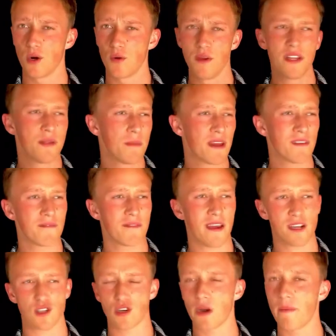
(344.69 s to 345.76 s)
Read the
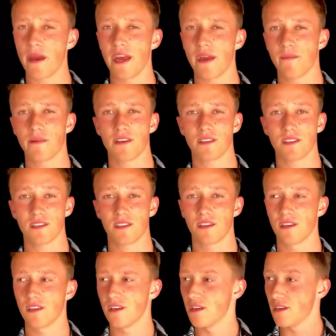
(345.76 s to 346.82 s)
manufacturer papers.
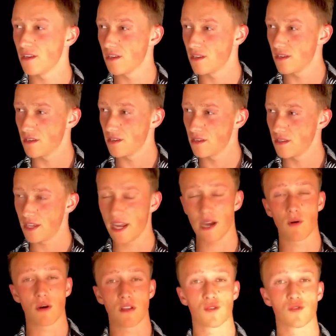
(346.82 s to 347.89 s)
They are
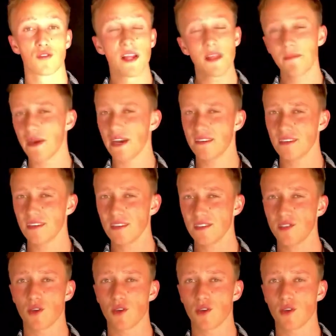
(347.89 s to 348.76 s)
what really matters.